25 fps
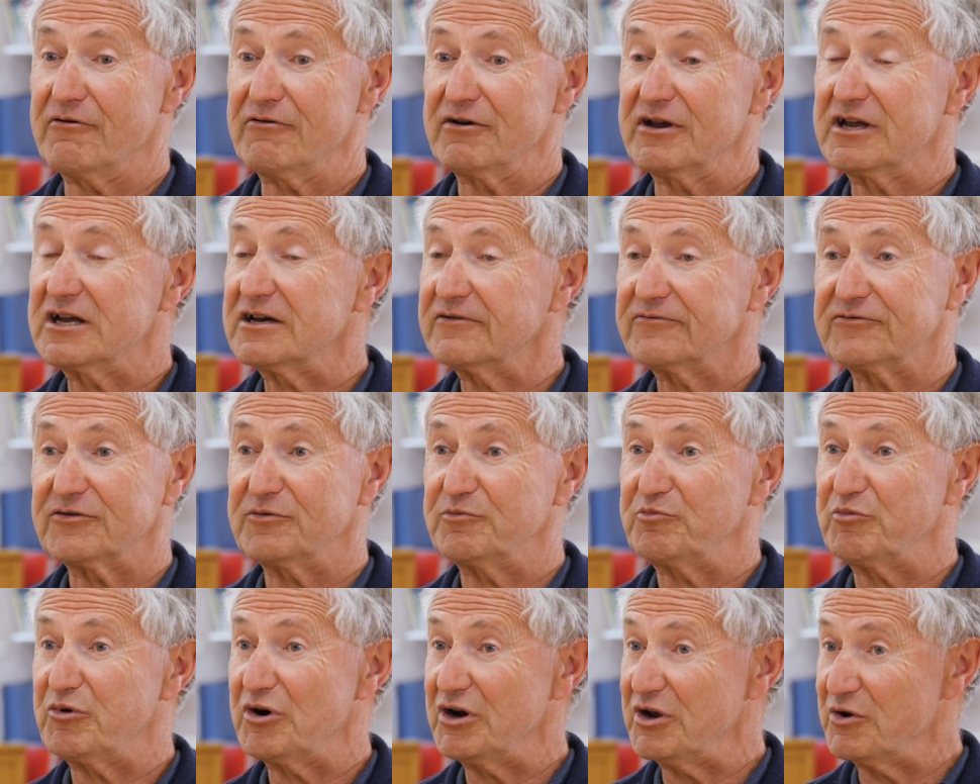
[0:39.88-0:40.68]
I
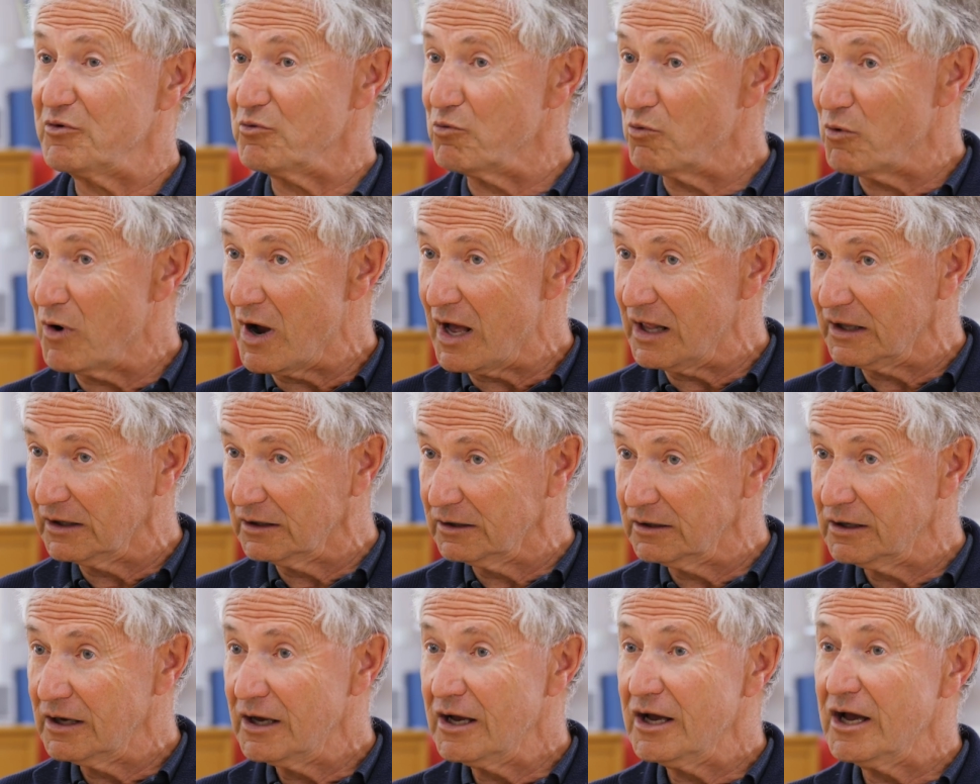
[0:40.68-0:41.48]
recovered pretty
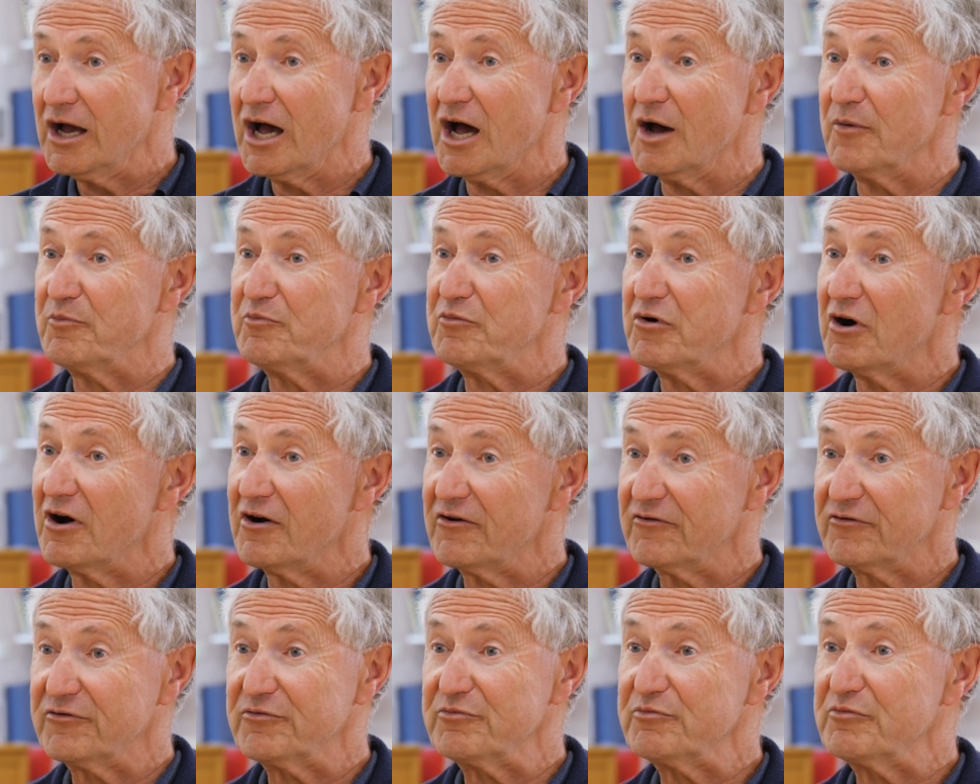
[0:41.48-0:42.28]
well,
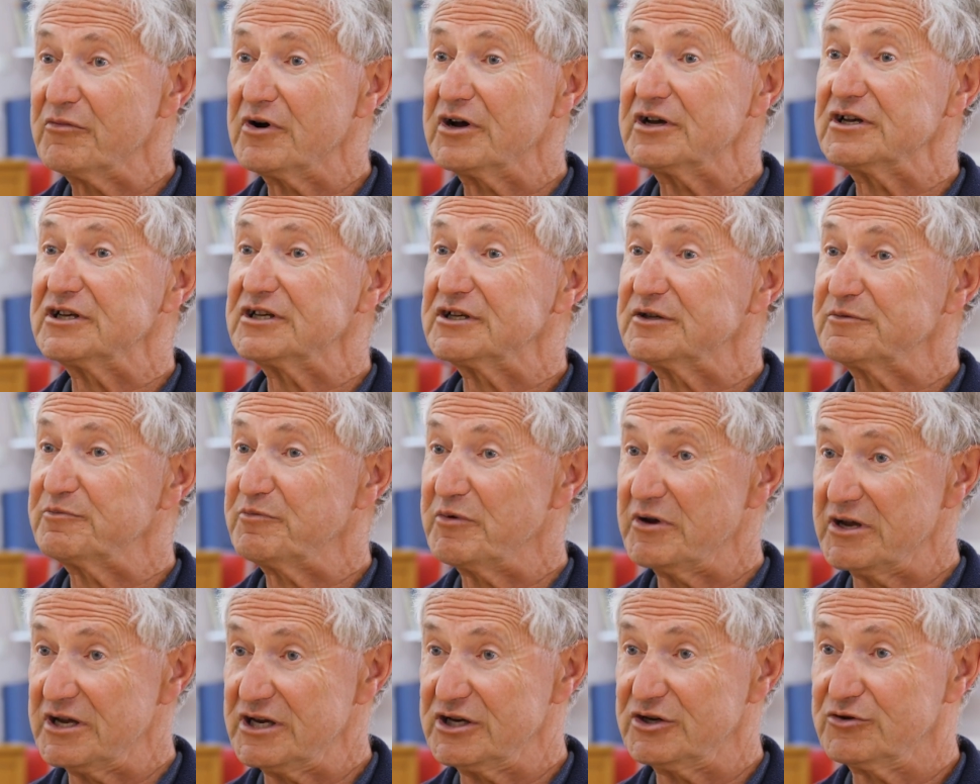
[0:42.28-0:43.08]
apart from my
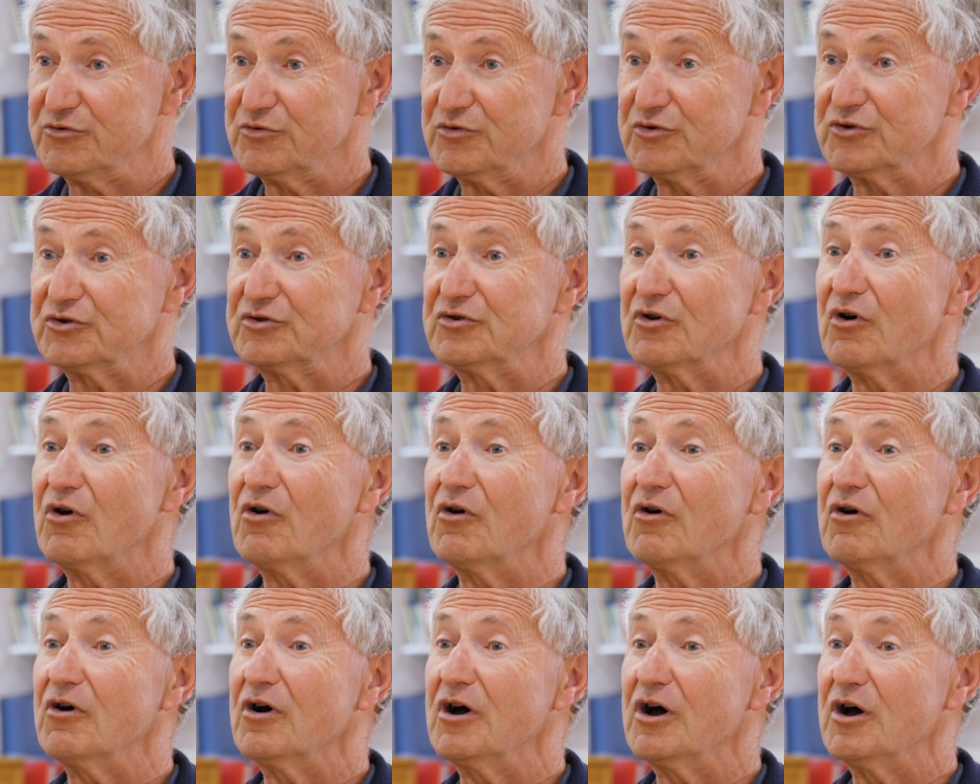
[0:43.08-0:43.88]
speech was
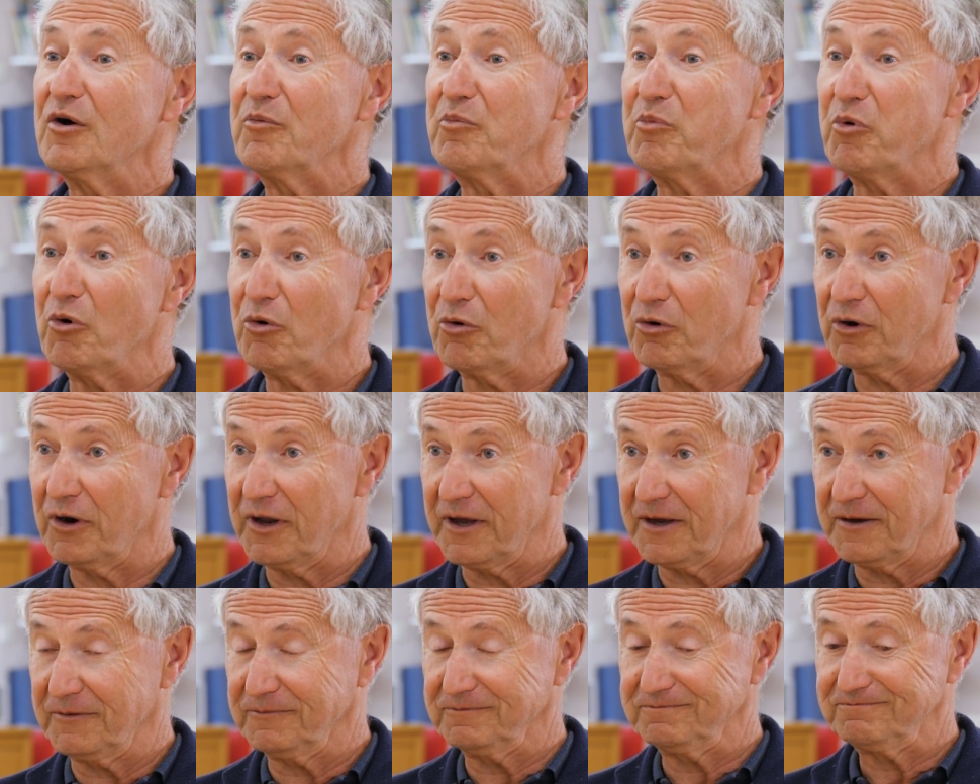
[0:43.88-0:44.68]

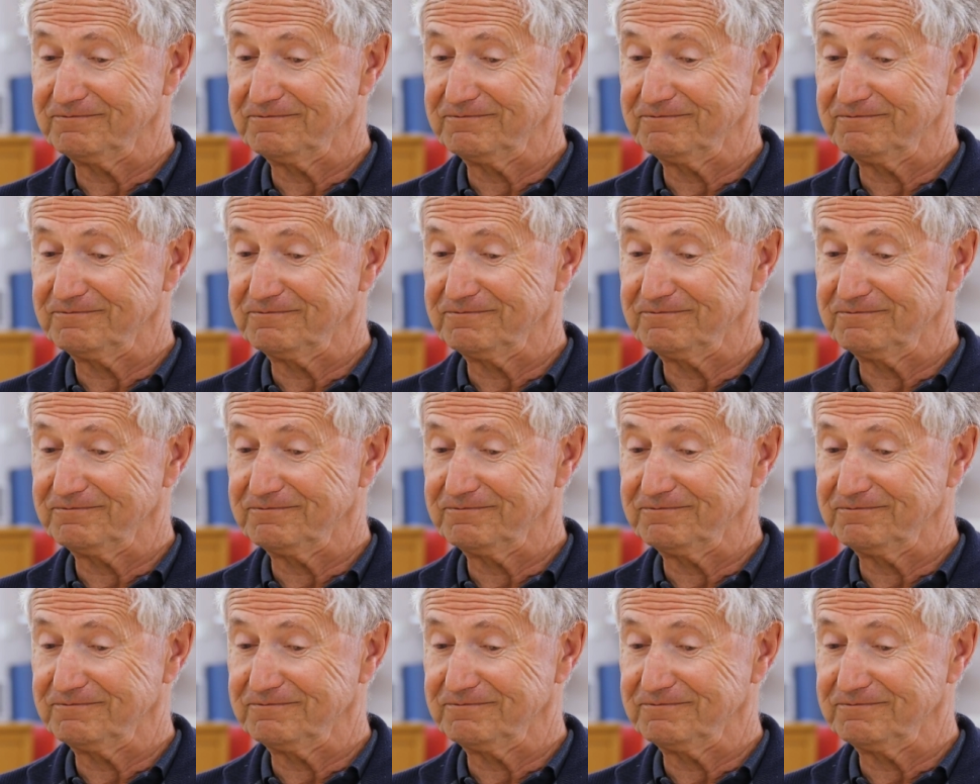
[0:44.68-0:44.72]
appalling.